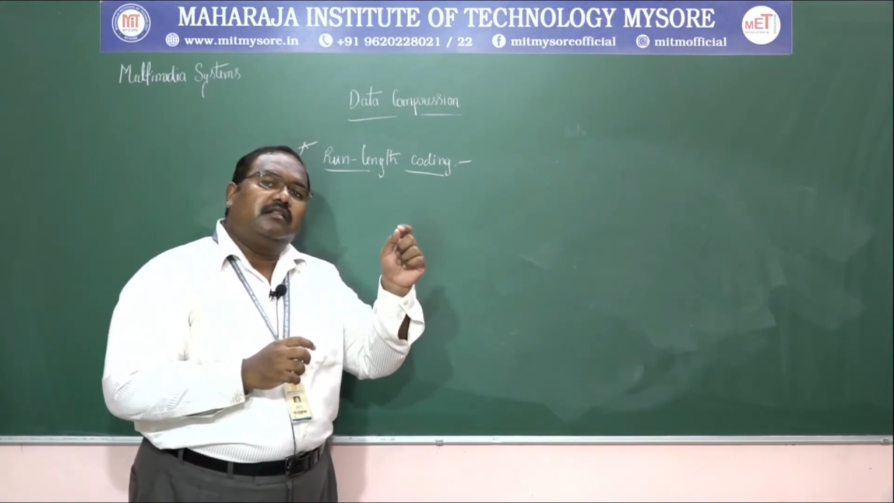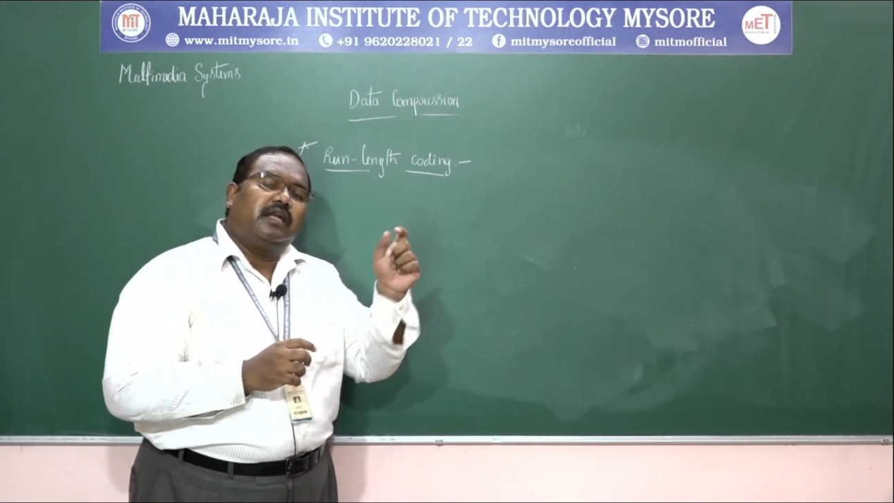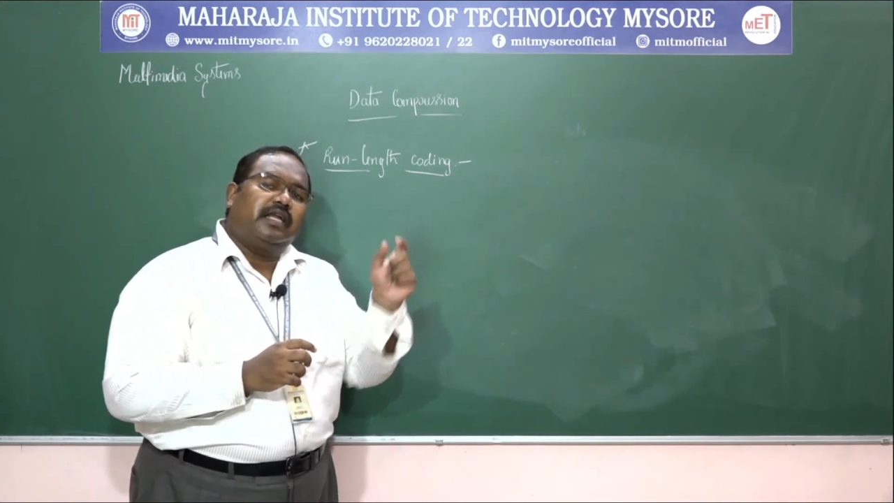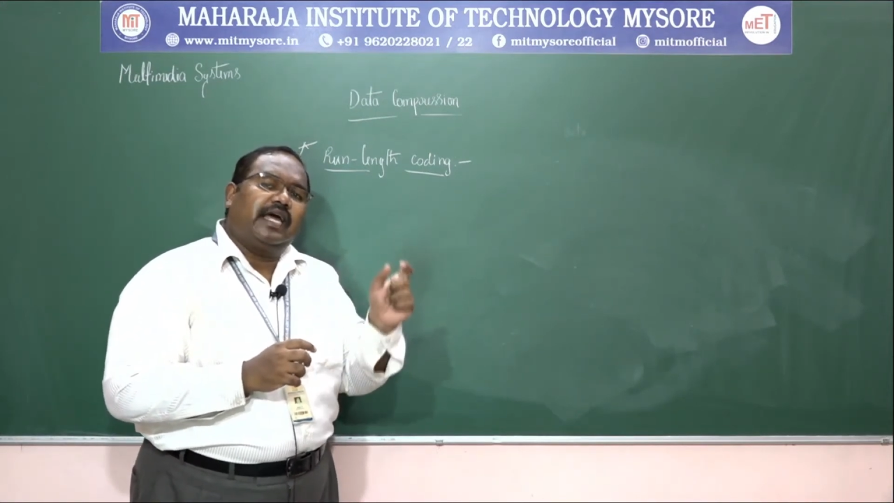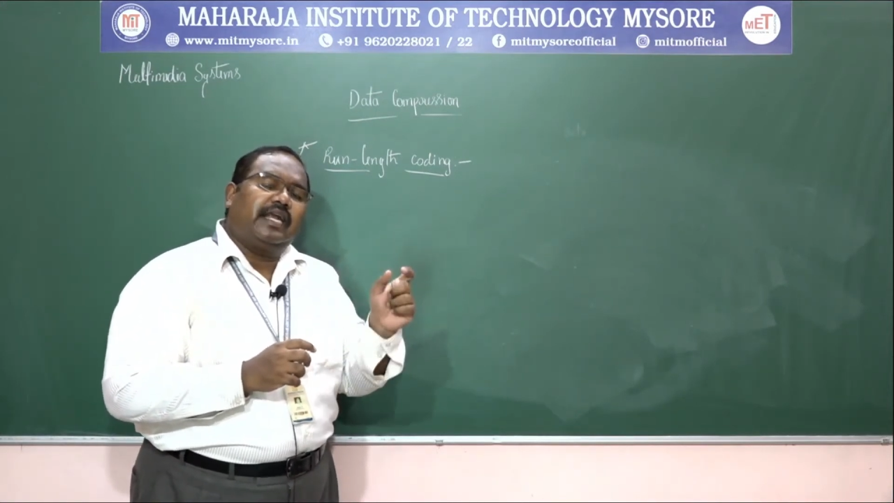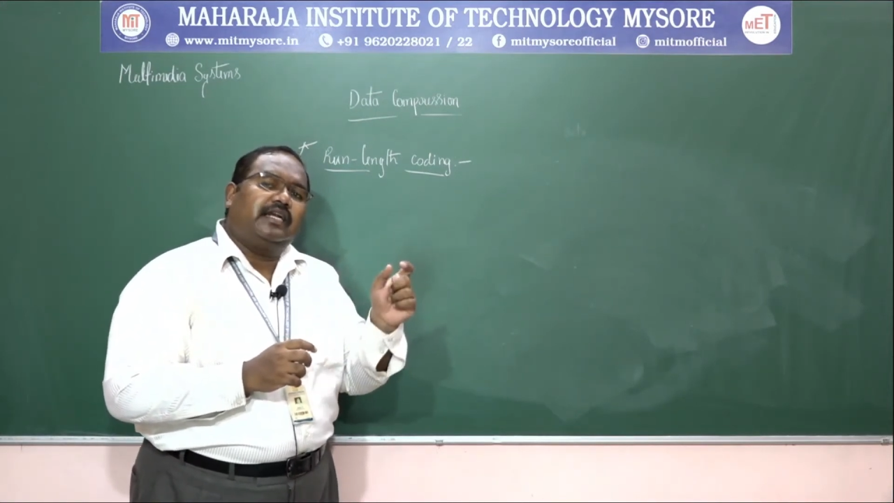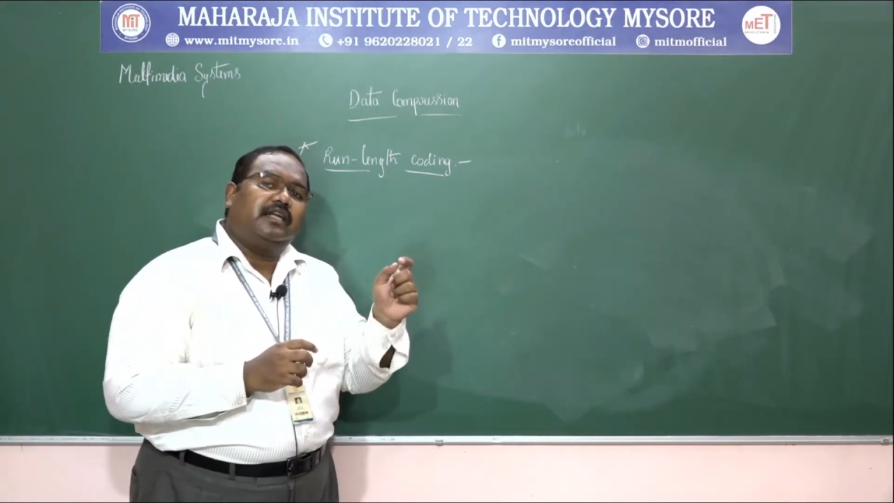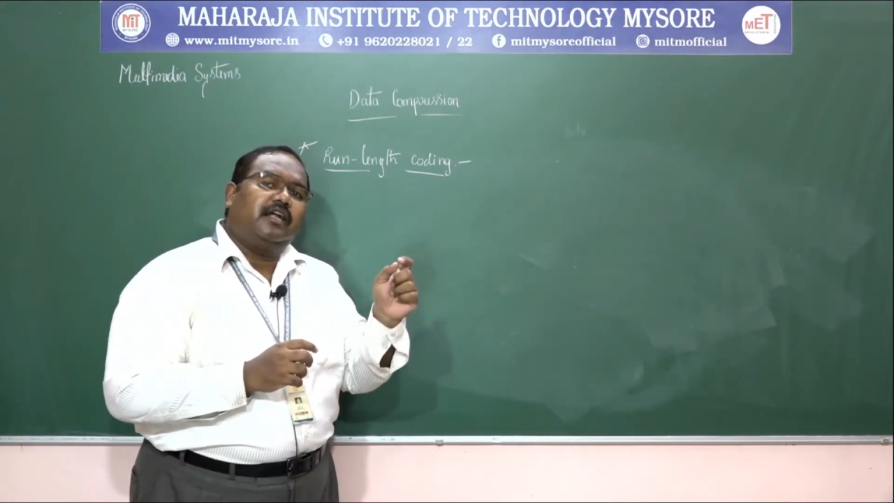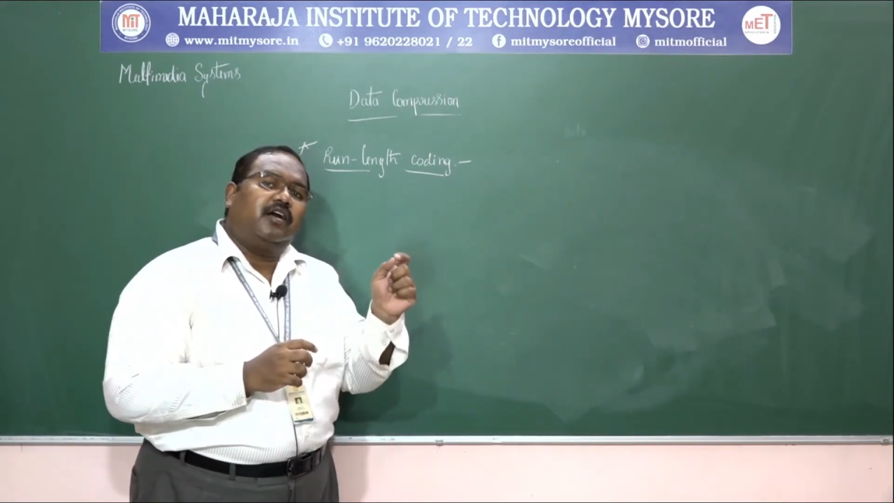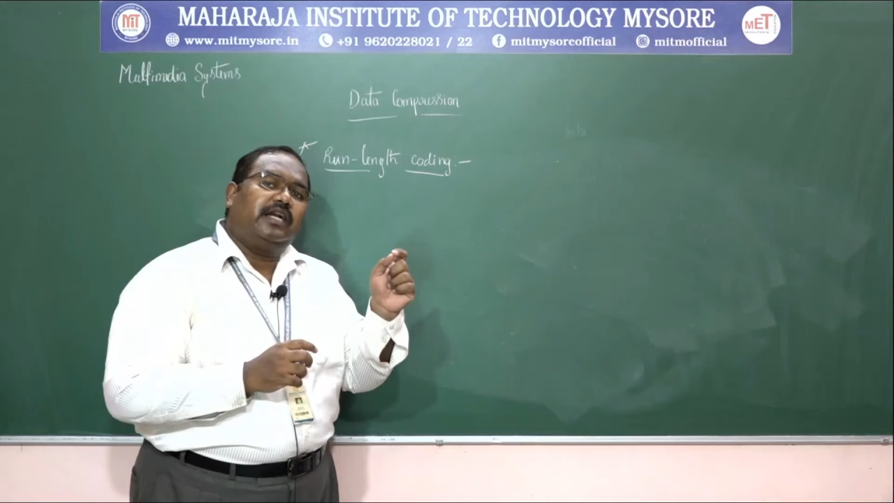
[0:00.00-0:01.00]
that
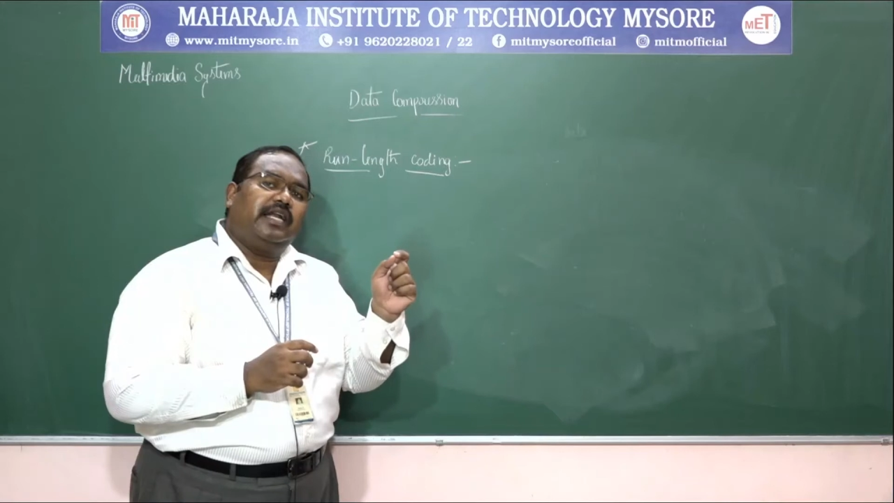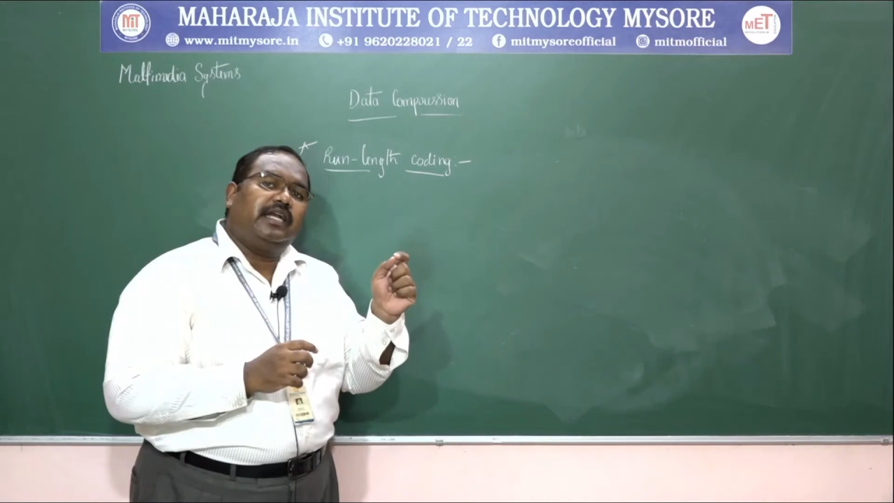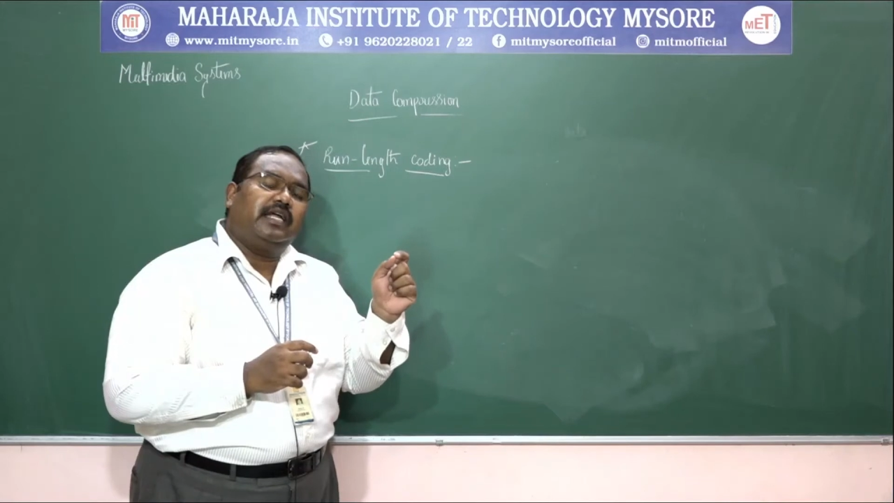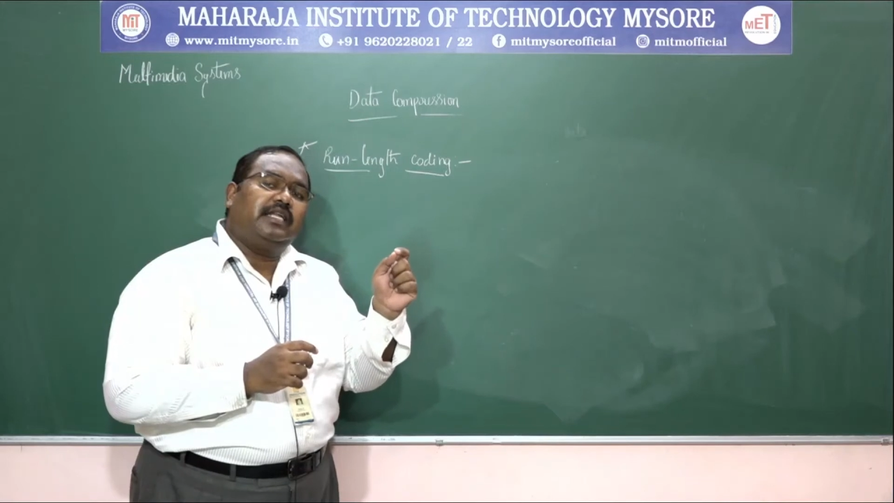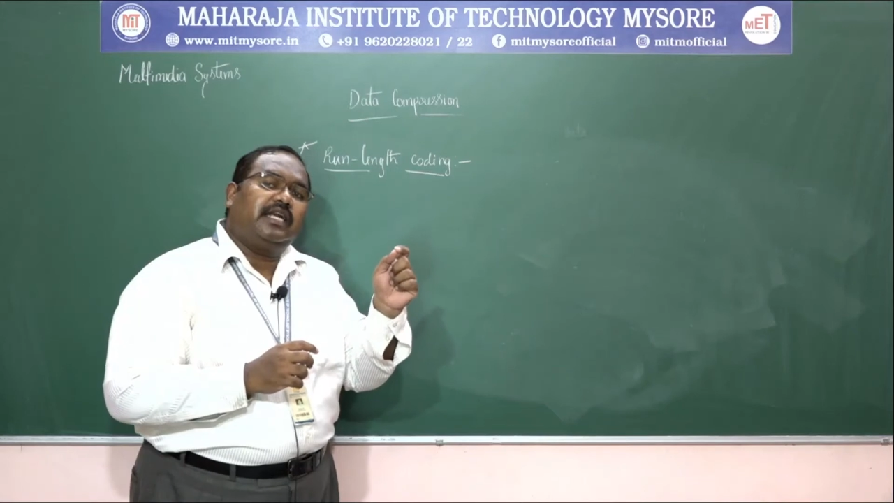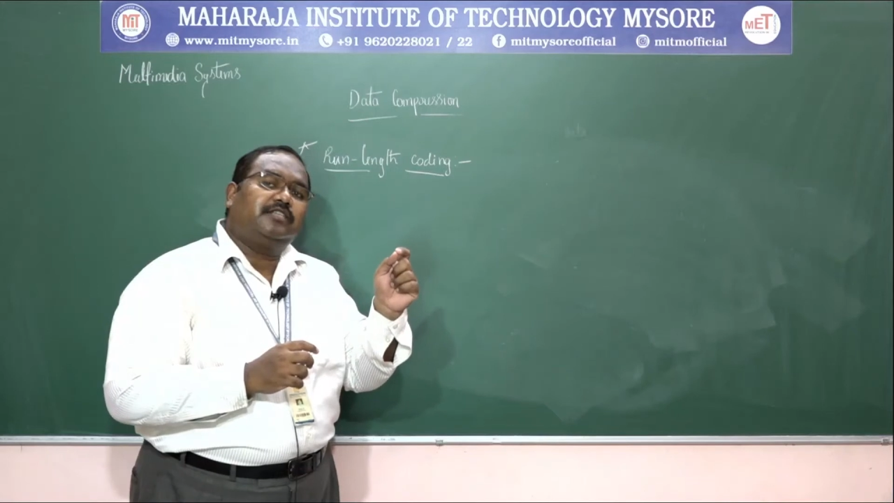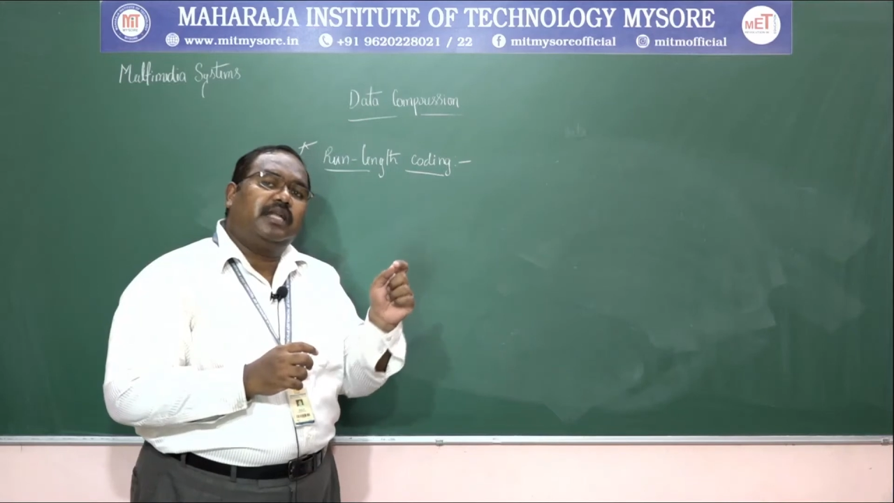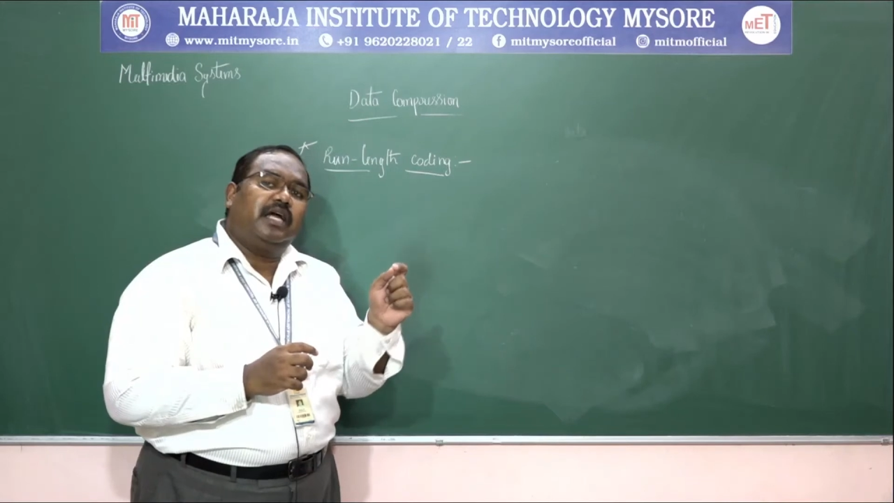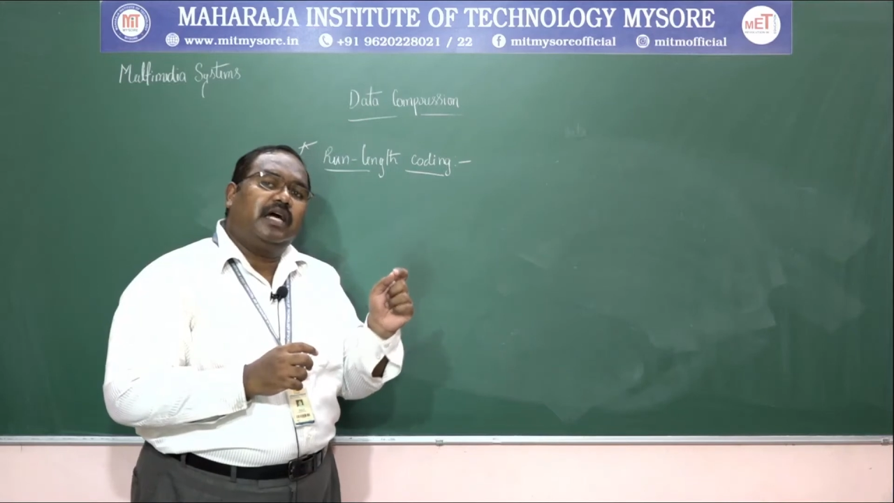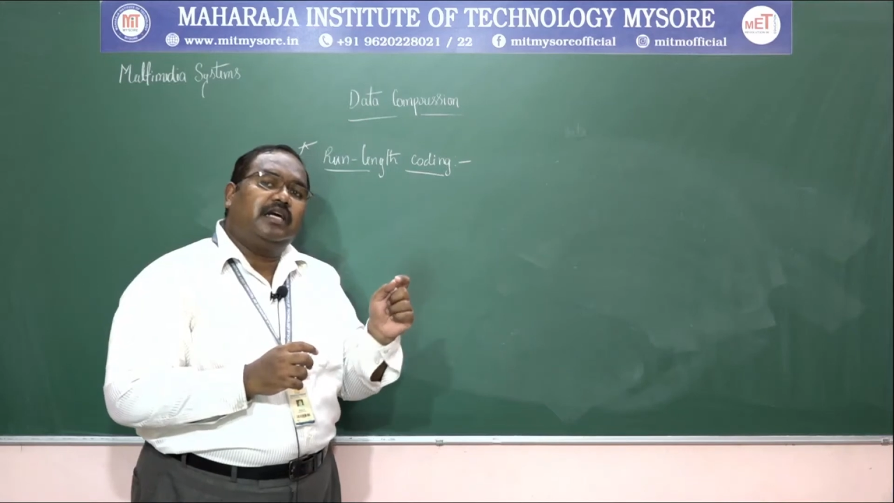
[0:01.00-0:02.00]
character or a data that has been